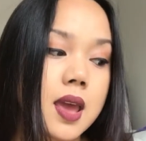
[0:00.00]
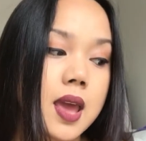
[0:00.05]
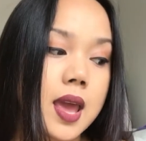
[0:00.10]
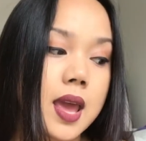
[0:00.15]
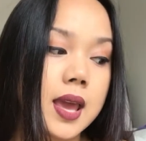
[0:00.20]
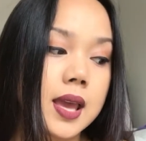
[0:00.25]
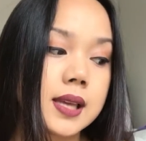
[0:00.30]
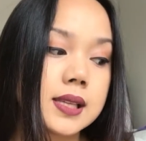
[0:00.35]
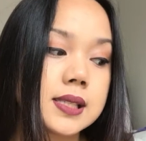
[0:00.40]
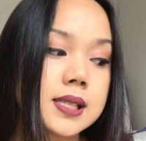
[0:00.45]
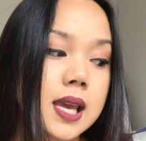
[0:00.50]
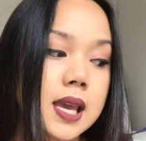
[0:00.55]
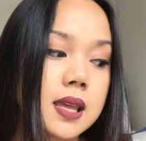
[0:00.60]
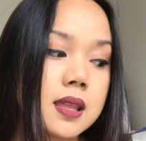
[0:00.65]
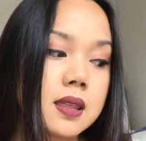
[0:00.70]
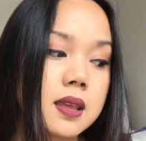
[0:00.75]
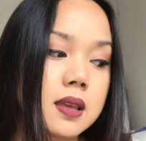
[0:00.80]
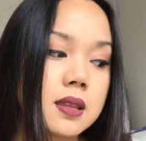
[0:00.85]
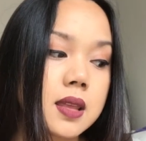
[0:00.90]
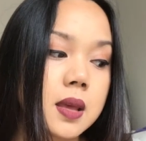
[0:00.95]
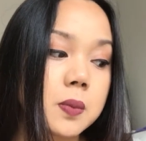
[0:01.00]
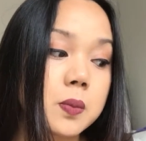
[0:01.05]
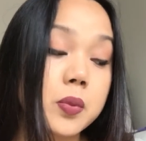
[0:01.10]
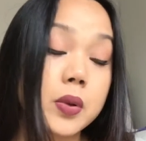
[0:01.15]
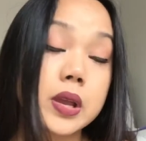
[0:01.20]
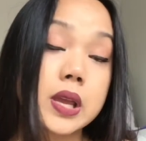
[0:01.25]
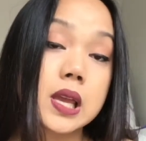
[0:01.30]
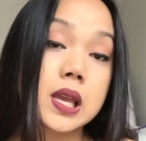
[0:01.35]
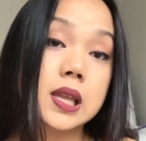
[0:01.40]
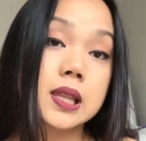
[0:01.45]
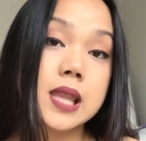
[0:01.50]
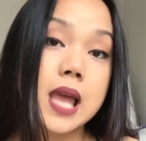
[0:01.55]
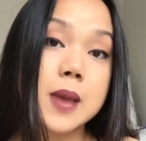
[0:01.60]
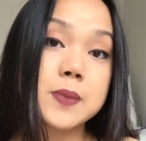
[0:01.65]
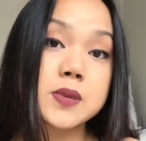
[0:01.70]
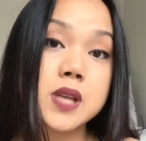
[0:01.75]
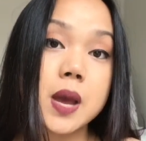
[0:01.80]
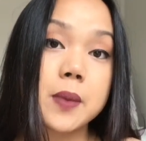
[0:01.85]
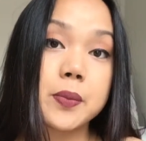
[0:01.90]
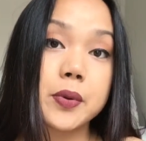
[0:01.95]
and I think that bringing a
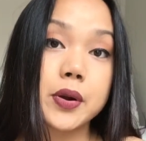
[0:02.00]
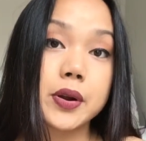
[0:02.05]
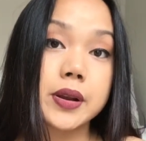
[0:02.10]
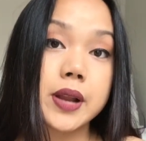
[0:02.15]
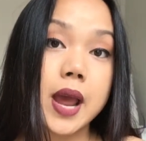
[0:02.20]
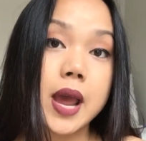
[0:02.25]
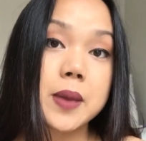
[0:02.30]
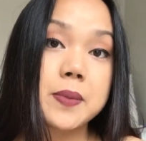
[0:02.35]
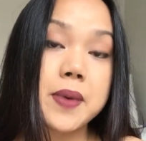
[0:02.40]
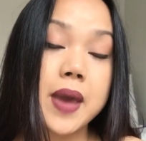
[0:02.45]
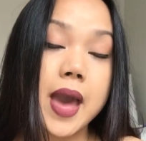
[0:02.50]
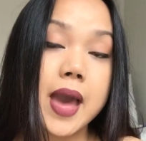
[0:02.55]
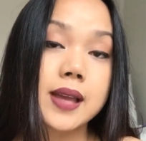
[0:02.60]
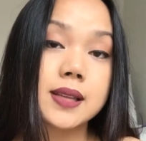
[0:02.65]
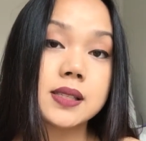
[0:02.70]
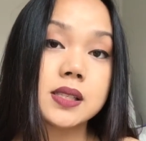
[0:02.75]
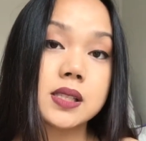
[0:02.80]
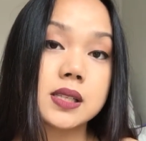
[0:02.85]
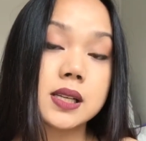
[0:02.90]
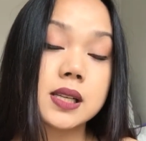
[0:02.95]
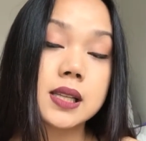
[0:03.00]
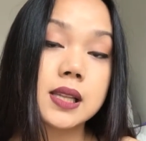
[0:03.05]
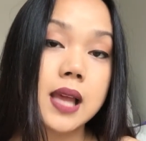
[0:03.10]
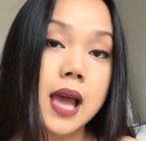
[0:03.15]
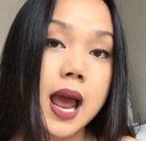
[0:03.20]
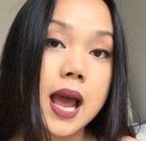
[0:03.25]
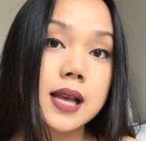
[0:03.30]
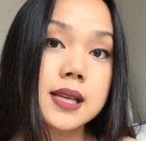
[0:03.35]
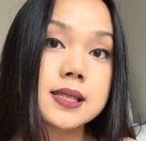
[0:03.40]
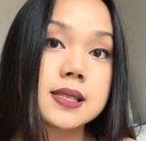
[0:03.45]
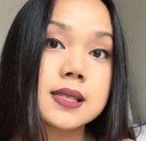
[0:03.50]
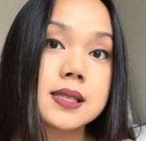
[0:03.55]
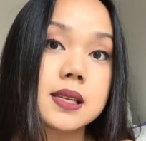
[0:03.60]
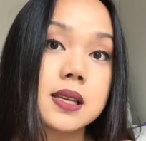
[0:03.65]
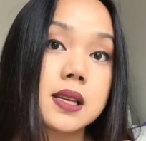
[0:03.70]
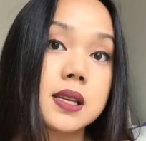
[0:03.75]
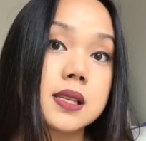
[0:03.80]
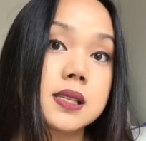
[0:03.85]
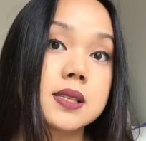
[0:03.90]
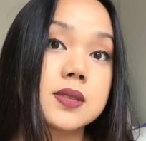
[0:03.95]
laptop or an iPad to class
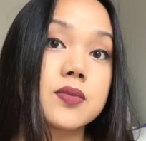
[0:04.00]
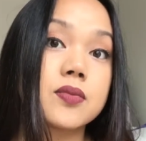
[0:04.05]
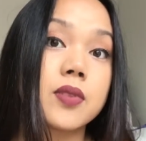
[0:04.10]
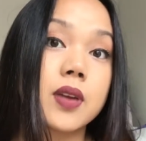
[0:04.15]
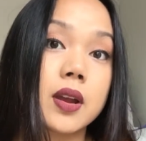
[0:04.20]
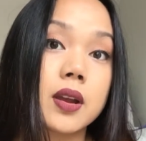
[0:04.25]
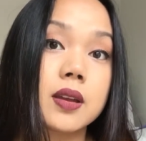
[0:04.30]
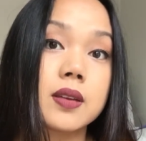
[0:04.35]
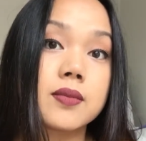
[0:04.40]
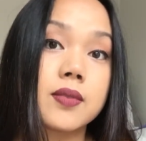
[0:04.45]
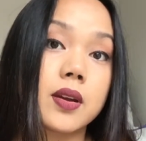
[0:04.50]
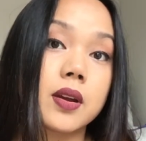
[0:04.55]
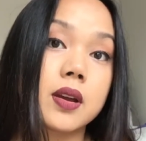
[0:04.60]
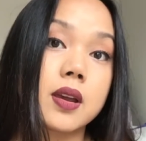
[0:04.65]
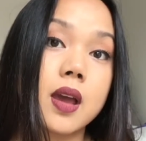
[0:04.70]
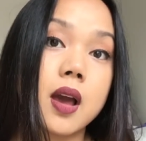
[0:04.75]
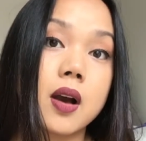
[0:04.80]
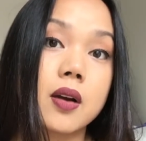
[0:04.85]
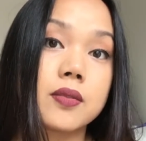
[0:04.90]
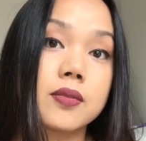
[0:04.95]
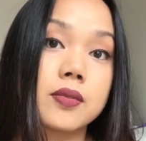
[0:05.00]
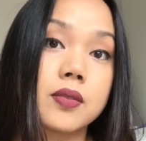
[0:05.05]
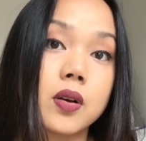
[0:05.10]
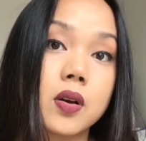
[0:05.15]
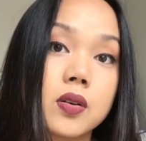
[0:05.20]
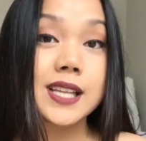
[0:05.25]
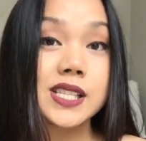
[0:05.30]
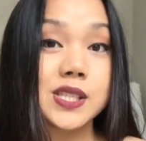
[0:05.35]
is very, very helpful.